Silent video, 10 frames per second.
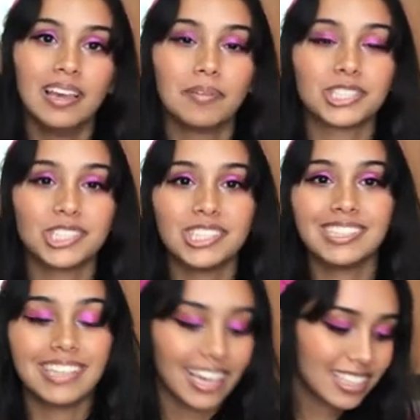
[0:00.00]
Make sure
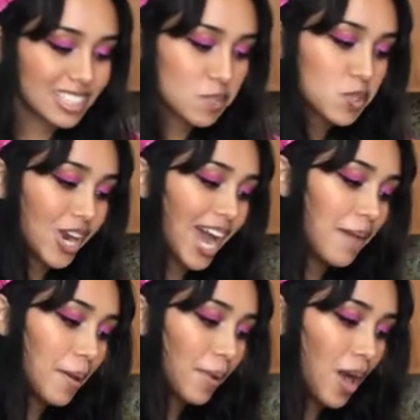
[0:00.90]
to like and
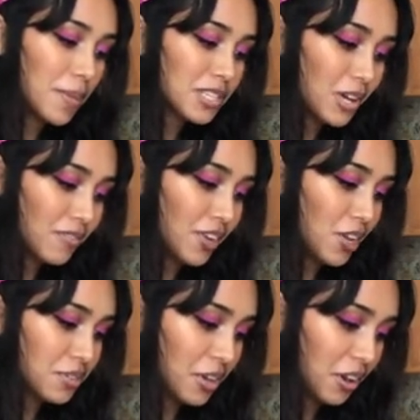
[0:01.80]
subscribe. I promise all
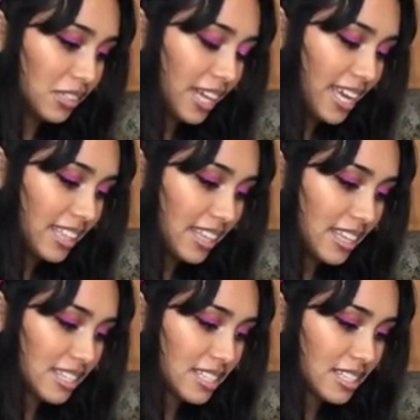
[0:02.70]
videos aren't like
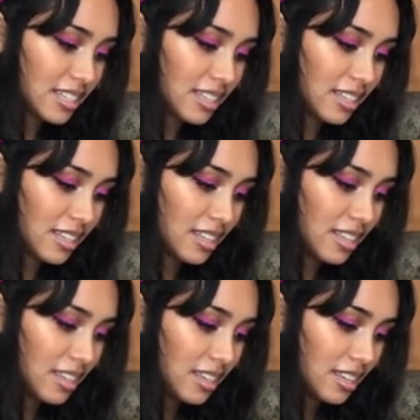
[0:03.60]
this.
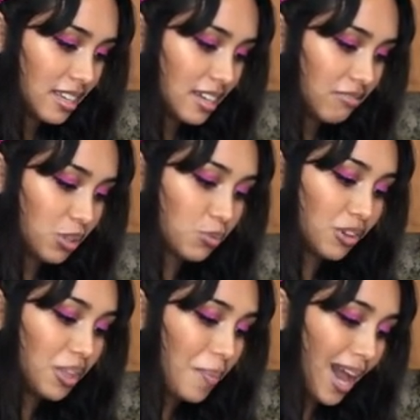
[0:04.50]
I feel
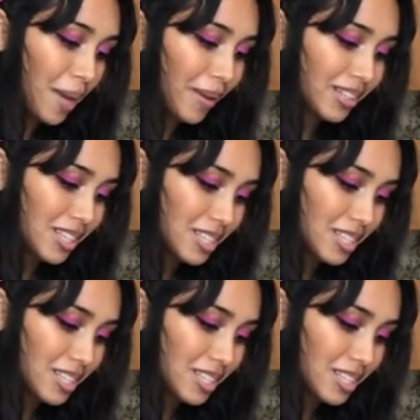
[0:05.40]
really bad about